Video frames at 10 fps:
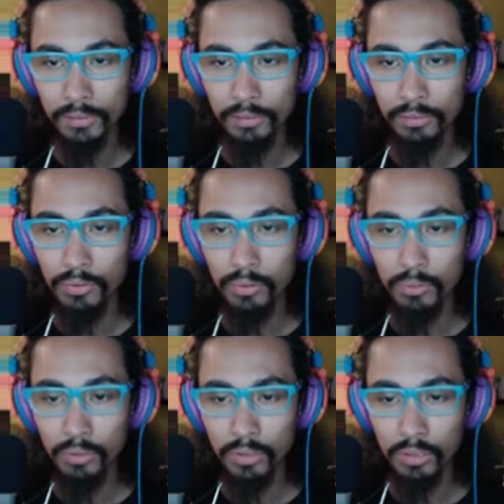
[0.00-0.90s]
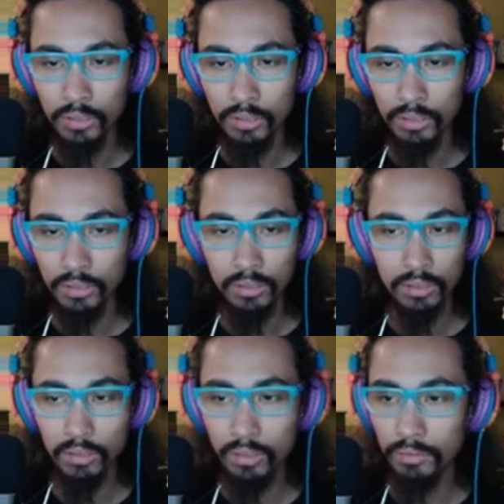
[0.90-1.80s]
few more
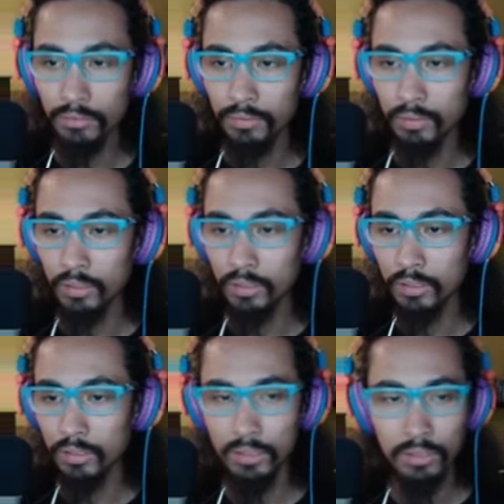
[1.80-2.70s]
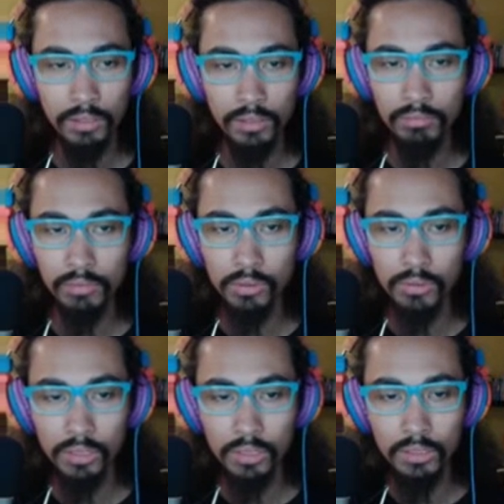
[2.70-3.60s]
for
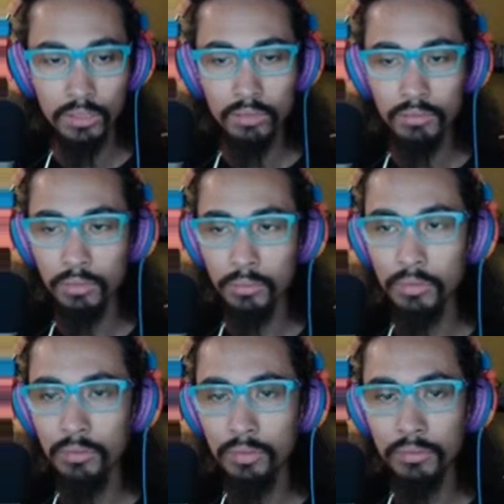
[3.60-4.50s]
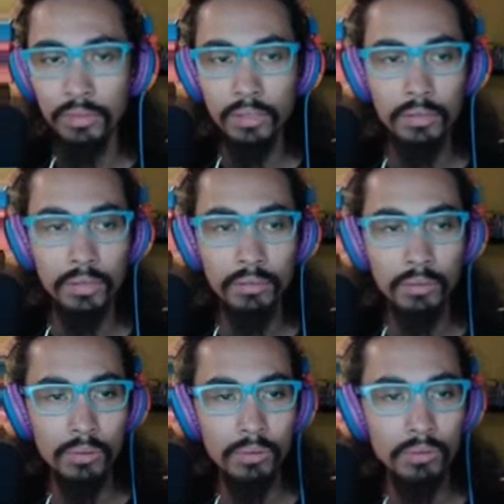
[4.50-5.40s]
rolling and a few more for fine drive. Cool.